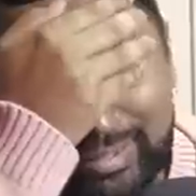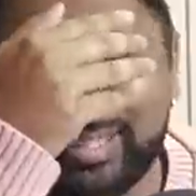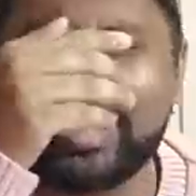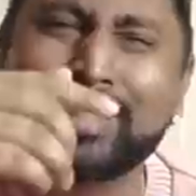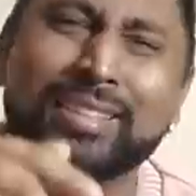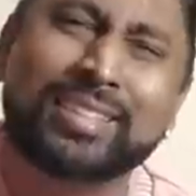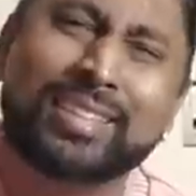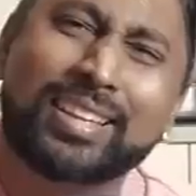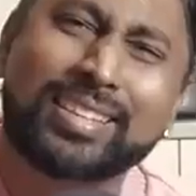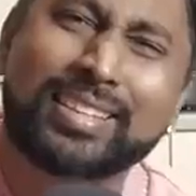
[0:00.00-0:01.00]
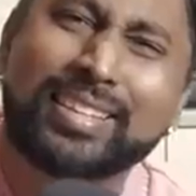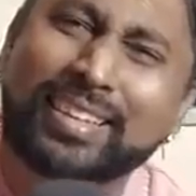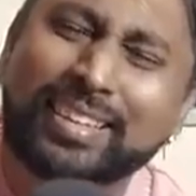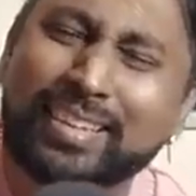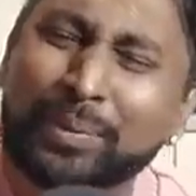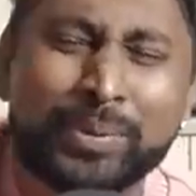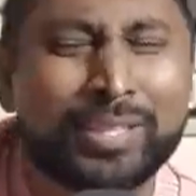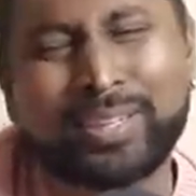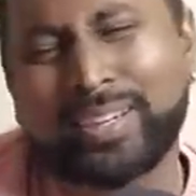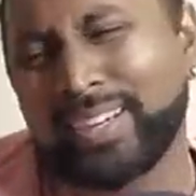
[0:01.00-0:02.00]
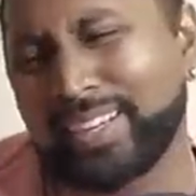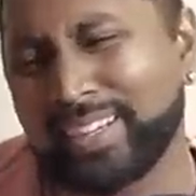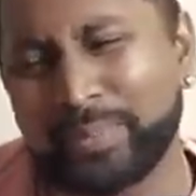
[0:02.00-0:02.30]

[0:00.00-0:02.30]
is disgusting. I'm sorry.